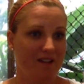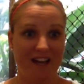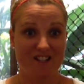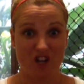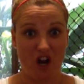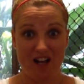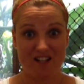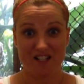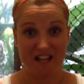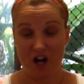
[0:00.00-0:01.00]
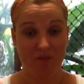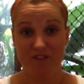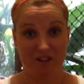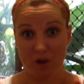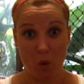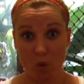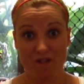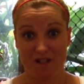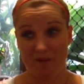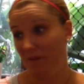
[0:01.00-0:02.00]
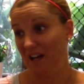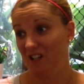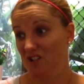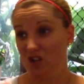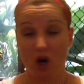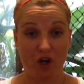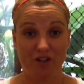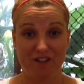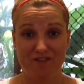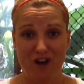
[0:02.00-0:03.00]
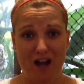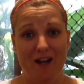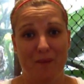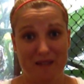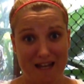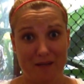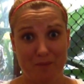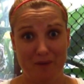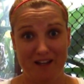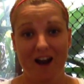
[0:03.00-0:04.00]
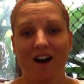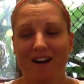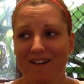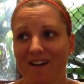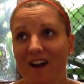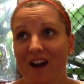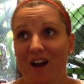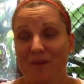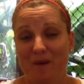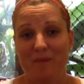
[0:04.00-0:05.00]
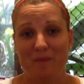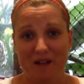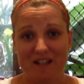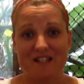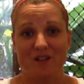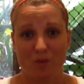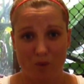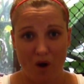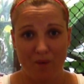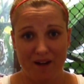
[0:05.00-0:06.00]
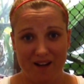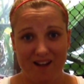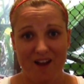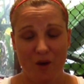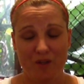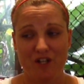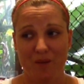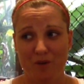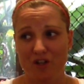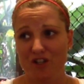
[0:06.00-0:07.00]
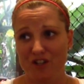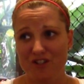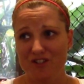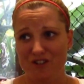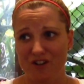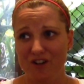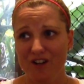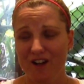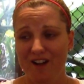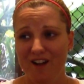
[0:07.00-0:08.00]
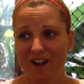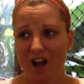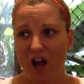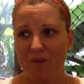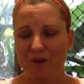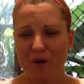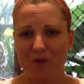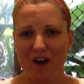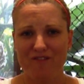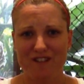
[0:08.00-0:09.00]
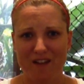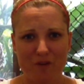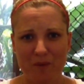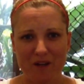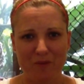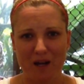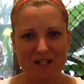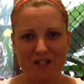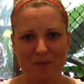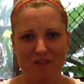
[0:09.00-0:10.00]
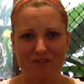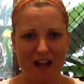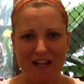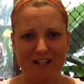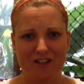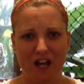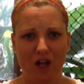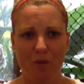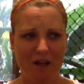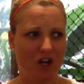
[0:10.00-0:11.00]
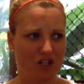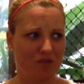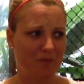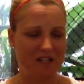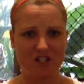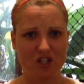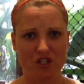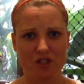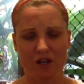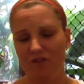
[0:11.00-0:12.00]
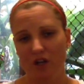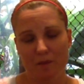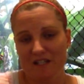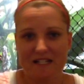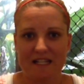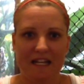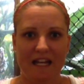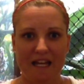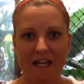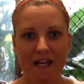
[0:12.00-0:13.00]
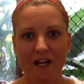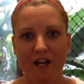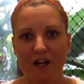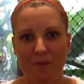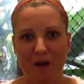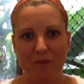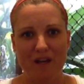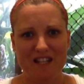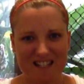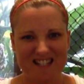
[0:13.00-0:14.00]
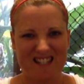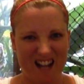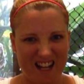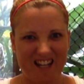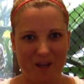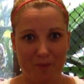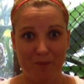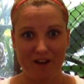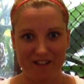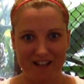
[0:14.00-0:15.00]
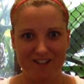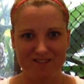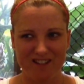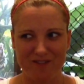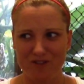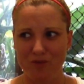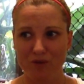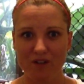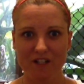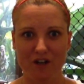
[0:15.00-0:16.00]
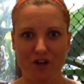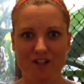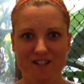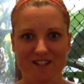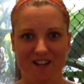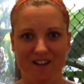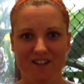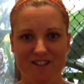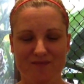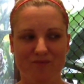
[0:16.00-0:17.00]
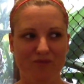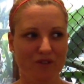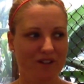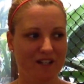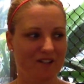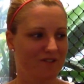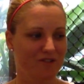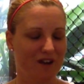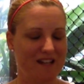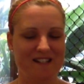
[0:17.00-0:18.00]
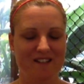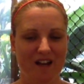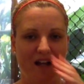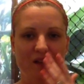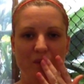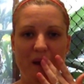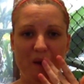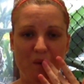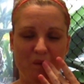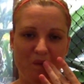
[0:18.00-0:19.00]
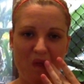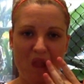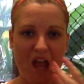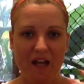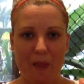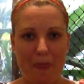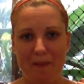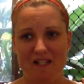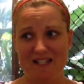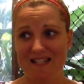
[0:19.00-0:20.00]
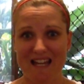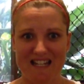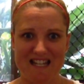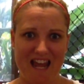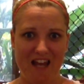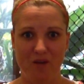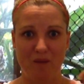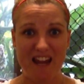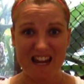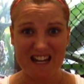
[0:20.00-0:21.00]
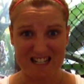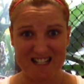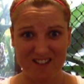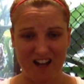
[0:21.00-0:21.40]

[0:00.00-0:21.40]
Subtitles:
Yeah, so as I said, I'm feeling awesome, like totally fine. I'm getting bigger. My belly's growing, which I'm not used to. I've never been one to be vain and like, oh my gosh, I've got to be skinny. But when you start getting a belly, you really notice it. It's really crazy, like the way you sit and eat.